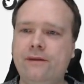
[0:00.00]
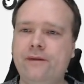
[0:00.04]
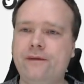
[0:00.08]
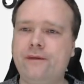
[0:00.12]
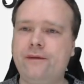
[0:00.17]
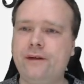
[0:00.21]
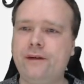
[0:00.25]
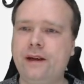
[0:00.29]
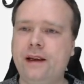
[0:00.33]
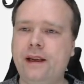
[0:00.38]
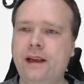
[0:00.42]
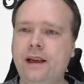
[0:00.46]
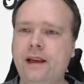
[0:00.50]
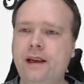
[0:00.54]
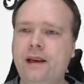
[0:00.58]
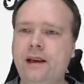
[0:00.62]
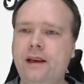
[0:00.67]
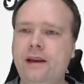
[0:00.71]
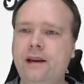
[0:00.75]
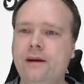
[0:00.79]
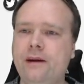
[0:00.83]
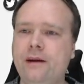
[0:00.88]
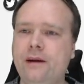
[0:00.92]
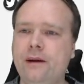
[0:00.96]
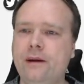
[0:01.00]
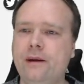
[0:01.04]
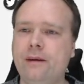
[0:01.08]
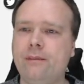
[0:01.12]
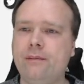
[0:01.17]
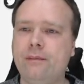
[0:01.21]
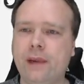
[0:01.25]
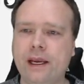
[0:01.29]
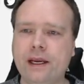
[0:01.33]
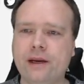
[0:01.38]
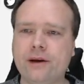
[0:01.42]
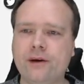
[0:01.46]
have a
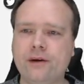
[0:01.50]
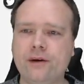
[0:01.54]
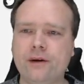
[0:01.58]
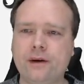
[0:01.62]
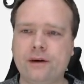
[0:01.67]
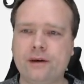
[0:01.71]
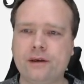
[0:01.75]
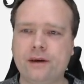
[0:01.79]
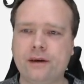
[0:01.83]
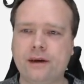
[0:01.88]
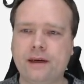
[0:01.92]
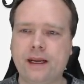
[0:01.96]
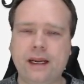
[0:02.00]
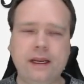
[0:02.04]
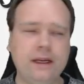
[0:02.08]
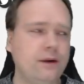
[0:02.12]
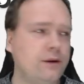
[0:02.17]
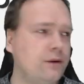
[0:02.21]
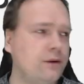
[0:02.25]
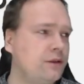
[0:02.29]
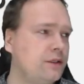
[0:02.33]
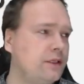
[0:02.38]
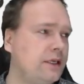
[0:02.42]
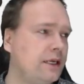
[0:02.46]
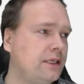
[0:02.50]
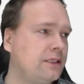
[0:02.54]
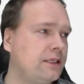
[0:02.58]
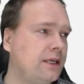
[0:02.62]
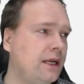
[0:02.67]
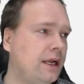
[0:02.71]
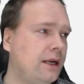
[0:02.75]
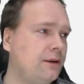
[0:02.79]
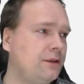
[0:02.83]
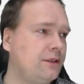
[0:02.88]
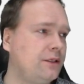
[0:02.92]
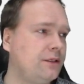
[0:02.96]

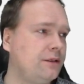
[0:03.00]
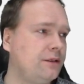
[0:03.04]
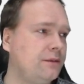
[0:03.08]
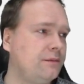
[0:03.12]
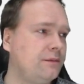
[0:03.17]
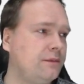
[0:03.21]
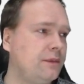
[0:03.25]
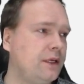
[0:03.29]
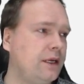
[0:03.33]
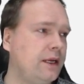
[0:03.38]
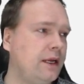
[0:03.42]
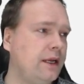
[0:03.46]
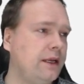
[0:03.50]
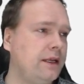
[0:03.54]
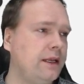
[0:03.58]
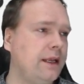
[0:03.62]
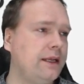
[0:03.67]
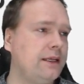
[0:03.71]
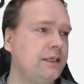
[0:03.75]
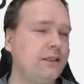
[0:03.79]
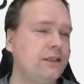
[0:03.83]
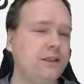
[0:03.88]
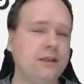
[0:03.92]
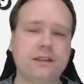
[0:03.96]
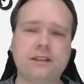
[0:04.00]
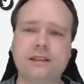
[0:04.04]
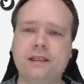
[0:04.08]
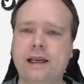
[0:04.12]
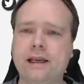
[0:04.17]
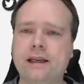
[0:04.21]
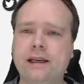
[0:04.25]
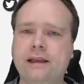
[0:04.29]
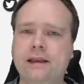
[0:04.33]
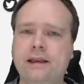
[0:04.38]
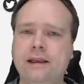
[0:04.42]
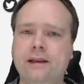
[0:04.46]
Micronaut.io/launch, and that is just
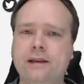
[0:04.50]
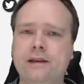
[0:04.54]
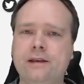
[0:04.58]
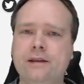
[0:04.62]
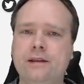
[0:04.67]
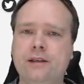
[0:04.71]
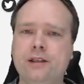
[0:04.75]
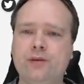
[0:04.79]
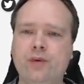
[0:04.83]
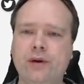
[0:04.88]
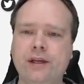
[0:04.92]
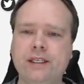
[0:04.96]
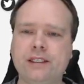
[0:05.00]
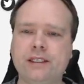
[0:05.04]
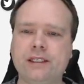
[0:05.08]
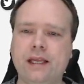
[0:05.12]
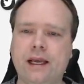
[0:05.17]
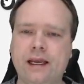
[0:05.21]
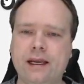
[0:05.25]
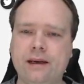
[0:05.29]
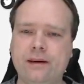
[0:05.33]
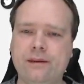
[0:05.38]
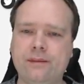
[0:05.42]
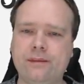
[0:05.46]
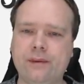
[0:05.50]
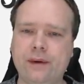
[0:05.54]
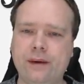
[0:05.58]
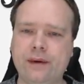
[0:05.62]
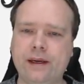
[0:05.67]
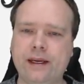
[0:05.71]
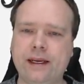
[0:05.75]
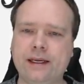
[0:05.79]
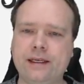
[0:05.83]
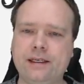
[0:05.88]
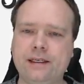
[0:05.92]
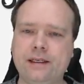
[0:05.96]
like the Spring starter, where
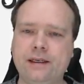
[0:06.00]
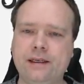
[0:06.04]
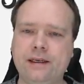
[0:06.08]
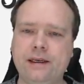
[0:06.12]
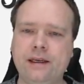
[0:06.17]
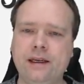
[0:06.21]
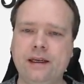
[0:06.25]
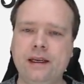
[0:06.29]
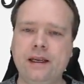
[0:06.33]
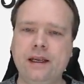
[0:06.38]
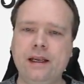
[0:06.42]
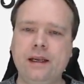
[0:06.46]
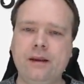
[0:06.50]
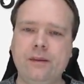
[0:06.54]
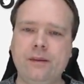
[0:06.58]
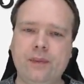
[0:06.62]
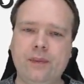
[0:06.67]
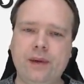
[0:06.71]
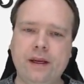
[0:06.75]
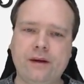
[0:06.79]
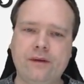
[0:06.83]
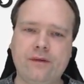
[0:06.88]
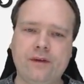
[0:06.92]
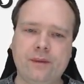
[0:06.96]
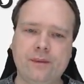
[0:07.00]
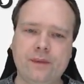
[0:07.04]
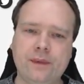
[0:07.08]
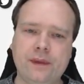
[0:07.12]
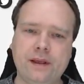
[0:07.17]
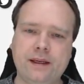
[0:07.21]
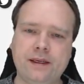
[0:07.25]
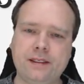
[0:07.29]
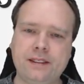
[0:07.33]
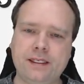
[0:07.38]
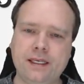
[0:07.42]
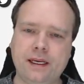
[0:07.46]
we can actually pick from
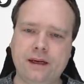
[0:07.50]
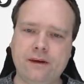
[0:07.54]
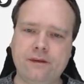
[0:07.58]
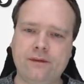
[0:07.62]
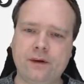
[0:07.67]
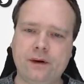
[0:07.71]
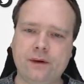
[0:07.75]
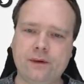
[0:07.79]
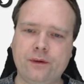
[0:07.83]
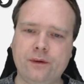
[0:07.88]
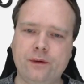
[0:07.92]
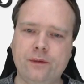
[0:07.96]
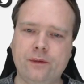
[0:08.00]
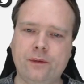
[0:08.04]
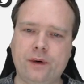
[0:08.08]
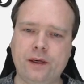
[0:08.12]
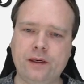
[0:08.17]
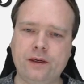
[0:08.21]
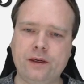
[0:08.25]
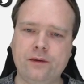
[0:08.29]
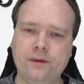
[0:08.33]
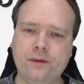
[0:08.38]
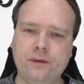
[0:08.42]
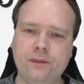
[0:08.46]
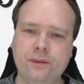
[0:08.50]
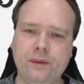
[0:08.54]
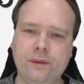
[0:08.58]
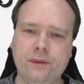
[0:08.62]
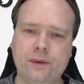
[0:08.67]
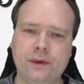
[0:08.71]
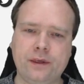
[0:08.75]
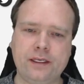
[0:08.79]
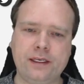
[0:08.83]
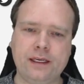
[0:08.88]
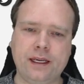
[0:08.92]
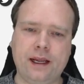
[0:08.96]
the shelf what do we want. Do we
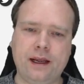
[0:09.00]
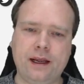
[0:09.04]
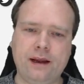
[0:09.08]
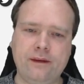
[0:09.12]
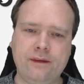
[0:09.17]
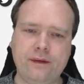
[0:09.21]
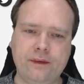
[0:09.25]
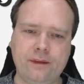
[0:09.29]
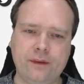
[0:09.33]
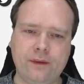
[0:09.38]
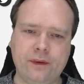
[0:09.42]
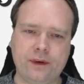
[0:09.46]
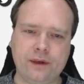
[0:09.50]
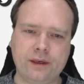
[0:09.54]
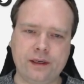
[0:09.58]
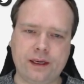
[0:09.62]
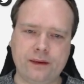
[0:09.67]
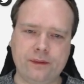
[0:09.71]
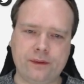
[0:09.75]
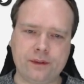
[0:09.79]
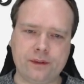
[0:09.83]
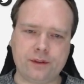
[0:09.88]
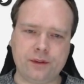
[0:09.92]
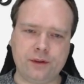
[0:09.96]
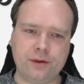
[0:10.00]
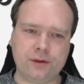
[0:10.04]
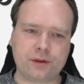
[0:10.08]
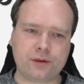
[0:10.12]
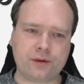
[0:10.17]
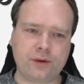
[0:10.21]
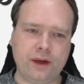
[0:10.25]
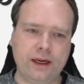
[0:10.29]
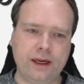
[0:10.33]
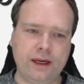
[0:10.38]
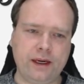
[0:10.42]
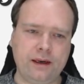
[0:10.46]
want Java? I want to use
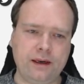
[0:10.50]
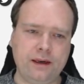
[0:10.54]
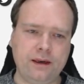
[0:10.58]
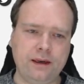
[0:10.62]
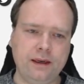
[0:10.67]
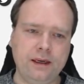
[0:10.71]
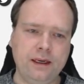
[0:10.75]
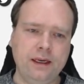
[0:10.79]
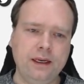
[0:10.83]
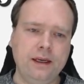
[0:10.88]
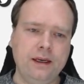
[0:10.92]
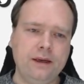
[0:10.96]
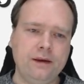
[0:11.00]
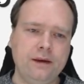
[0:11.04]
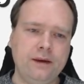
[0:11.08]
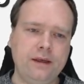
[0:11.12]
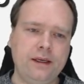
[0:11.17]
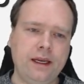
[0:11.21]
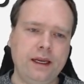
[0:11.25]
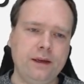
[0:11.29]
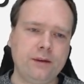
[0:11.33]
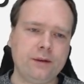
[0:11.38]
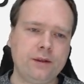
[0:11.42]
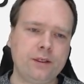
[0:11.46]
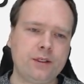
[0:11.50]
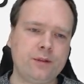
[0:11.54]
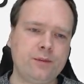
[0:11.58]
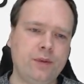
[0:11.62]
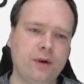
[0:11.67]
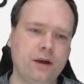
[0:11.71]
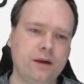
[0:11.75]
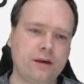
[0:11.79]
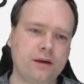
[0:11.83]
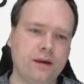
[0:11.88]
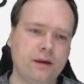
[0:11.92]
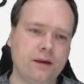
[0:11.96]
Gradle, JUnit,
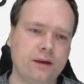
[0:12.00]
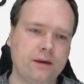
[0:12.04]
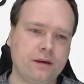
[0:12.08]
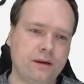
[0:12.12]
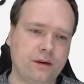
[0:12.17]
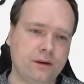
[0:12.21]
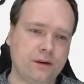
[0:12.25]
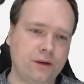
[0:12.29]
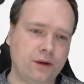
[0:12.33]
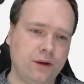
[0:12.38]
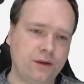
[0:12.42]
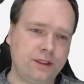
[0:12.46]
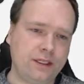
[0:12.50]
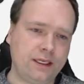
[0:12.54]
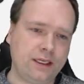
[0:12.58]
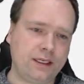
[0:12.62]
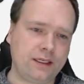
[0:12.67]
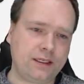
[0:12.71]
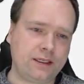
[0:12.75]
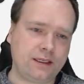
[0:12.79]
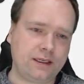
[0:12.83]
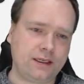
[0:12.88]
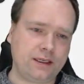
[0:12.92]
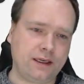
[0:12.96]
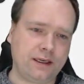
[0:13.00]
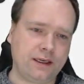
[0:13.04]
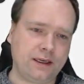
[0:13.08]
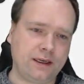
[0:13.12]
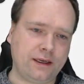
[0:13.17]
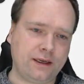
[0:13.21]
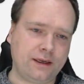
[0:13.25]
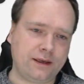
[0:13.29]
Spock, or code tests.